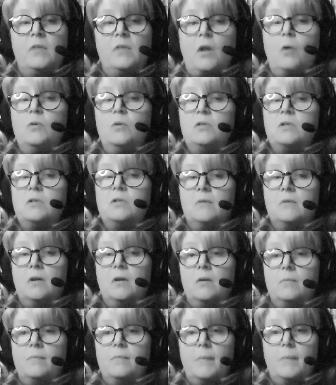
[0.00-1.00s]
Those
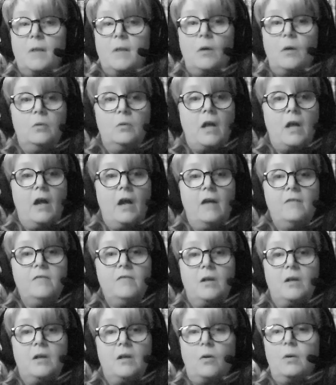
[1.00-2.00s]
who love
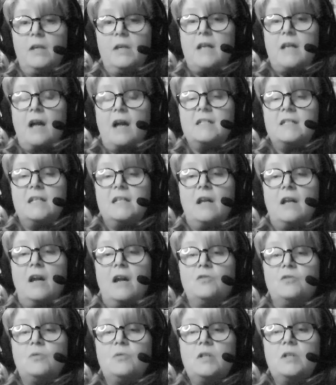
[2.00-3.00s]
the early
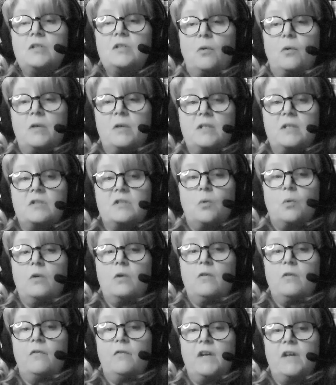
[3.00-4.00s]
1900s or
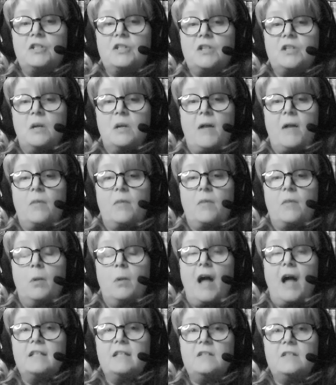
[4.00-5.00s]
historical fiction about the
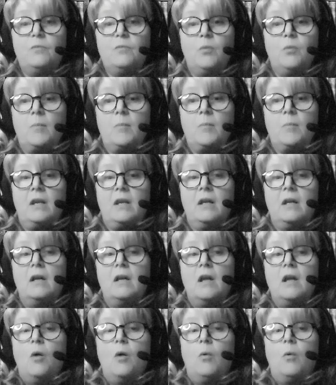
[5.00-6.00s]
plights of women
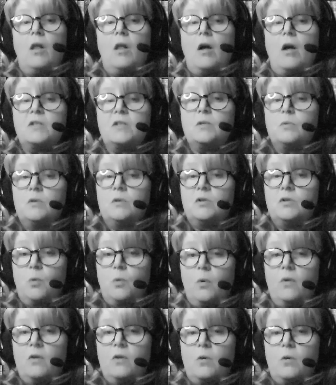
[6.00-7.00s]
will also
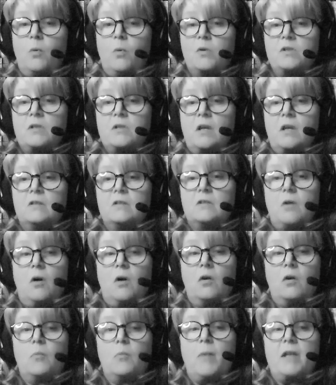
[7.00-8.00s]
adore The Courtesan's
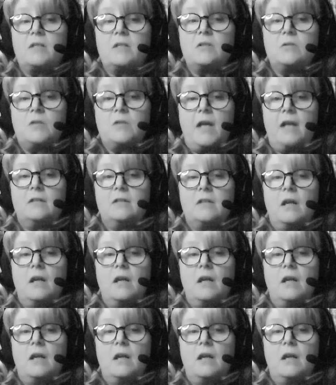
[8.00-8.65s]
Daughter by Susanne